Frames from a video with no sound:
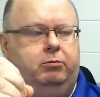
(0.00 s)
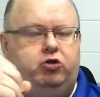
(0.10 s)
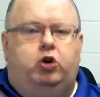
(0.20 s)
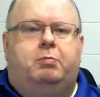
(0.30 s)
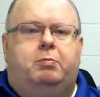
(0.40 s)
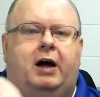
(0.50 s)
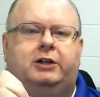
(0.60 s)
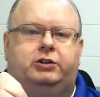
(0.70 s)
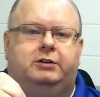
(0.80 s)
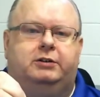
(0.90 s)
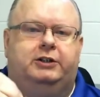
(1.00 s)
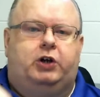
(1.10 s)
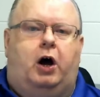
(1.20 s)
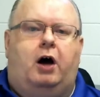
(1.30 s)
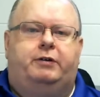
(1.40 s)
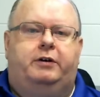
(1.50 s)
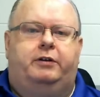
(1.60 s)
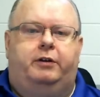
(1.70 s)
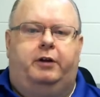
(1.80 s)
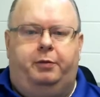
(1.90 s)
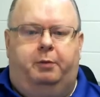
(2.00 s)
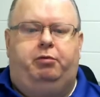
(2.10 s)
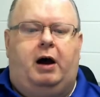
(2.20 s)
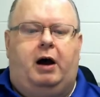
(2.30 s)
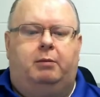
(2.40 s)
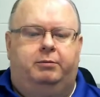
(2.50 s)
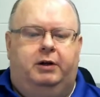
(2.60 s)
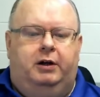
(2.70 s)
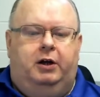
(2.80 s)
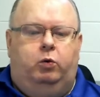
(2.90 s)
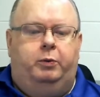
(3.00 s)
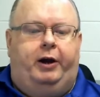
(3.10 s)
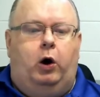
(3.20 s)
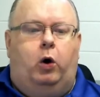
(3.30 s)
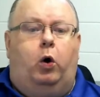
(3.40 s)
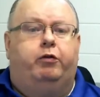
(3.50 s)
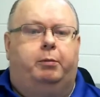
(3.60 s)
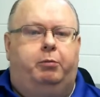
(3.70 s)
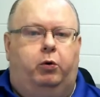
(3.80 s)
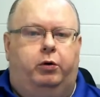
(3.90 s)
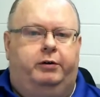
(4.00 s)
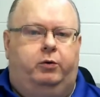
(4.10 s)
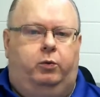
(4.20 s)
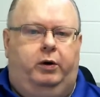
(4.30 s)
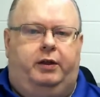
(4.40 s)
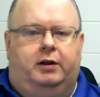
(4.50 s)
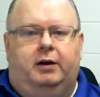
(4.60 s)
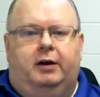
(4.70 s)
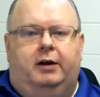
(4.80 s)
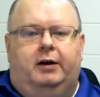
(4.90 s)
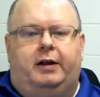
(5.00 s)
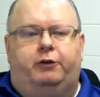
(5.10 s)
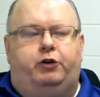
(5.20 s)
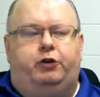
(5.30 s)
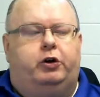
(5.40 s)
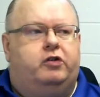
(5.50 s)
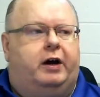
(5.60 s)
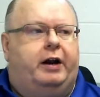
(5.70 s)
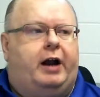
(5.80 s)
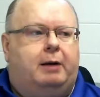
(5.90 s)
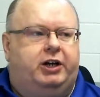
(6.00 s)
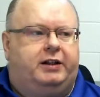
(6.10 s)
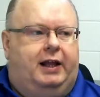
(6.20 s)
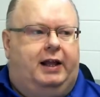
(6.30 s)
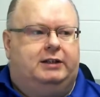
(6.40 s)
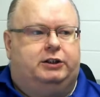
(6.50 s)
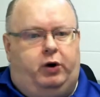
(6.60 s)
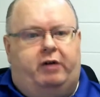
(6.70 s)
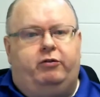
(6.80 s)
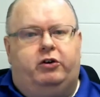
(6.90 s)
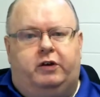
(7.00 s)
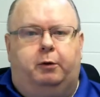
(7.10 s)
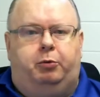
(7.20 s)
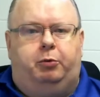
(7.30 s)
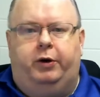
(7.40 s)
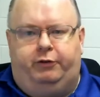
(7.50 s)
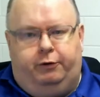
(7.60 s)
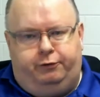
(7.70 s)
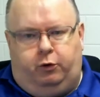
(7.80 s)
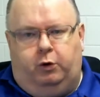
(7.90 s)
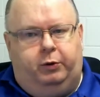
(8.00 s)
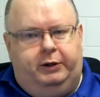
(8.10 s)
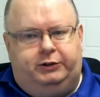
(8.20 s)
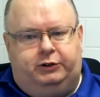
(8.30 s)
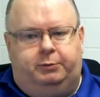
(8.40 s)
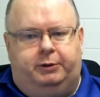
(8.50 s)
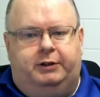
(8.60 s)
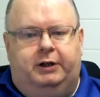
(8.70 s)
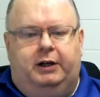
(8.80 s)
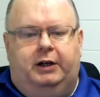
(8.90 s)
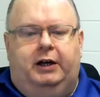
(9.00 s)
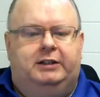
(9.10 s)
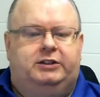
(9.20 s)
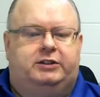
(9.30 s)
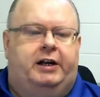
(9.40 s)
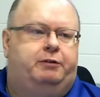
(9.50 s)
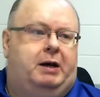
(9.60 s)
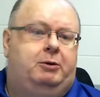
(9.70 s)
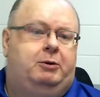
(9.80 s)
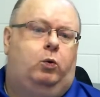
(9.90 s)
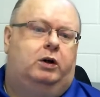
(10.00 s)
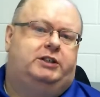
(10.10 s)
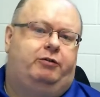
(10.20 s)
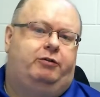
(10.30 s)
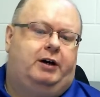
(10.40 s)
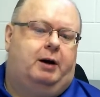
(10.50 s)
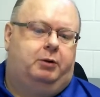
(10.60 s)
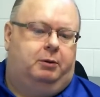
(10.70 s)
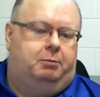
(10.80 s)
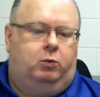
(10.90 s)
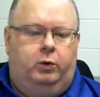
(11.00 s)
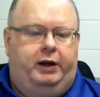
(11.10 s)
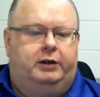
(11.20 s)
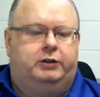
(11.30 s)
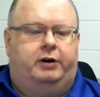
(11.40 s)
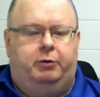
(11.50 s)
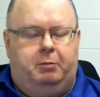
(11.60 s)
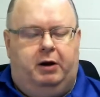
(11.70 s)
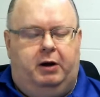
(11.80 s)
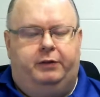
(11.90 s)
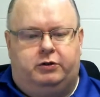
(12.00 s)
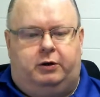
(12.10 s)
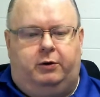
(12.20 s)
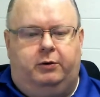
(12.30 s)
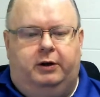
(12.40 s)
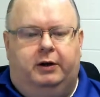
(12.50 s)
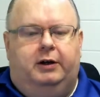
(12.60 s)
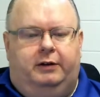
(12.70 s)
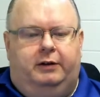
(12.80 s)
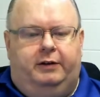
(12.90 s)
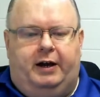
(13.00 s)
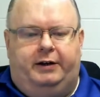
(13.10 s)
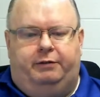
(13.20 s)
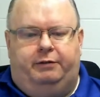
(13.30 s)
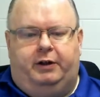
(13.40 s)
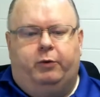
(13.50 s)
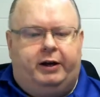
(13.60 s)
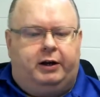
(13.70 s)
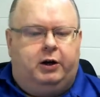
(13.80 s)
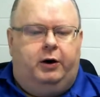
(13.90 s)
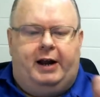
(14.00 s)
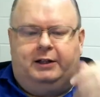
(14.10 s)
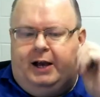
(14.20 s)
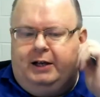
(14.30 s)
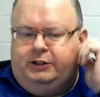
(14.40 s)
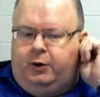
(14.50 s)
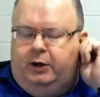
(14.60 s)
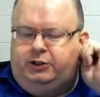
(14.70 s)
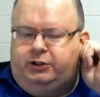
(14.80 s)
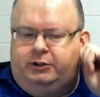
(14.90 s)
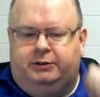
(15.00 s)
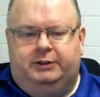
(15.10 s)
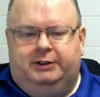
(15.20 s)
too much is often of the problem when we go overboard with it. Like if you're using an object lesson for every single point of your 4-point sermon instead of maybe once every couple of weeks or every month or so, that kind of thing. Rick, go ahead and ask your question.